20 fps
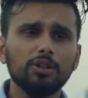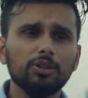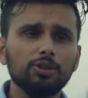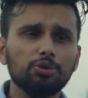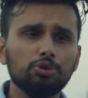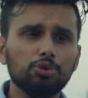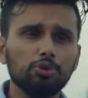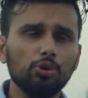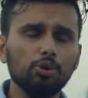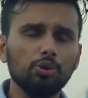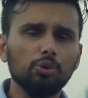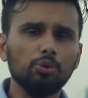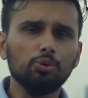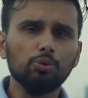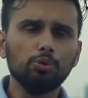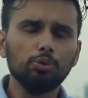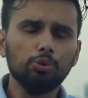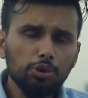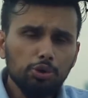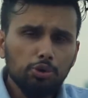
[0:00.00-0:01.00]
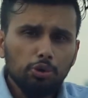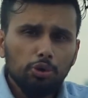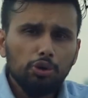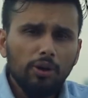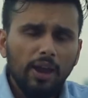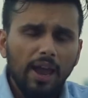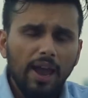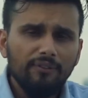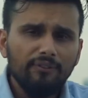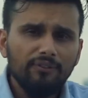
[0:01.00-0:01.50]
So who do
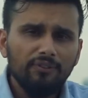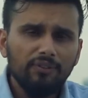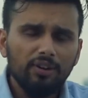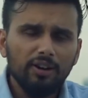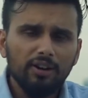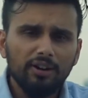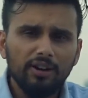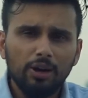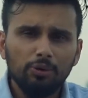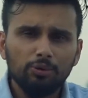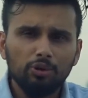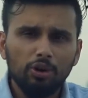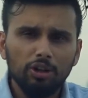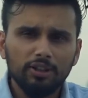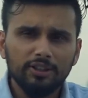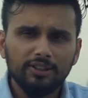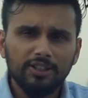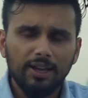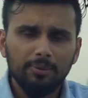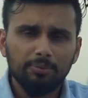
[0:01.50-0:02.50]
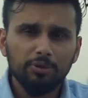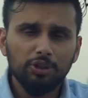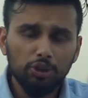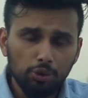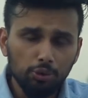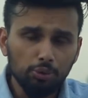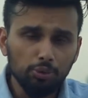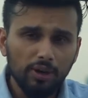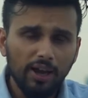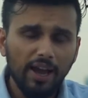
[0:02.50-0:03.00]
you have around all the time?
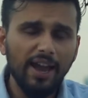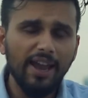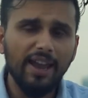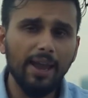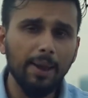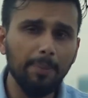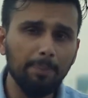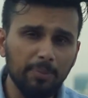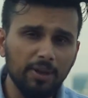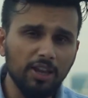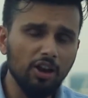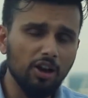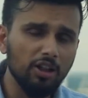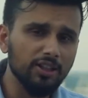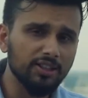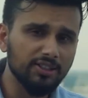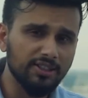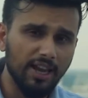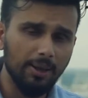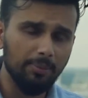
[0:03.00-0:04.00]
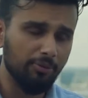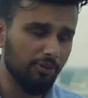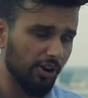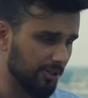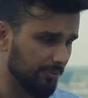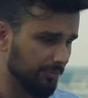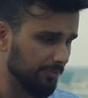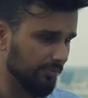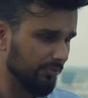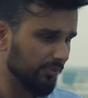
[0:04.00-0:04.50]
You. I have me all the time,
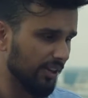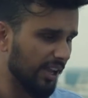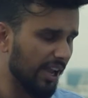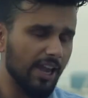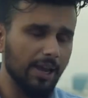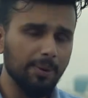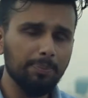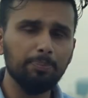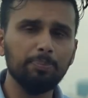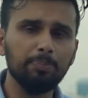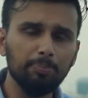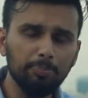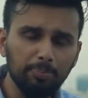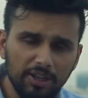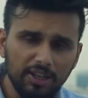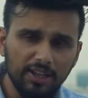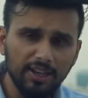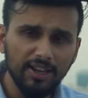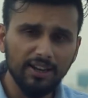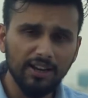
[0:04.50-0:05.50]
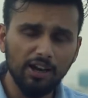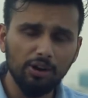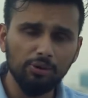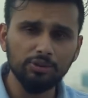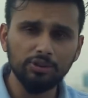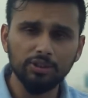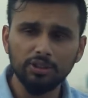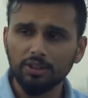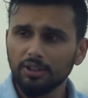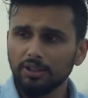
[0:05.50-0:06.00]
right? I have me
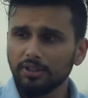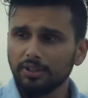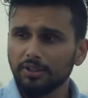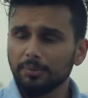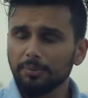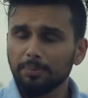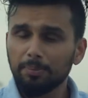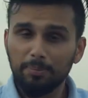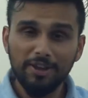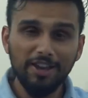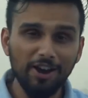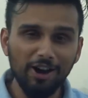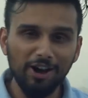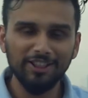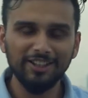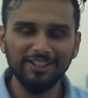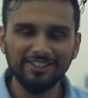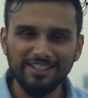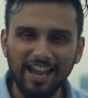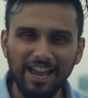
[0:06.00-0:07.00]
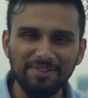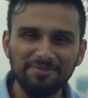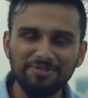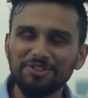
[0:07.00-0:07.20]
around me all the time.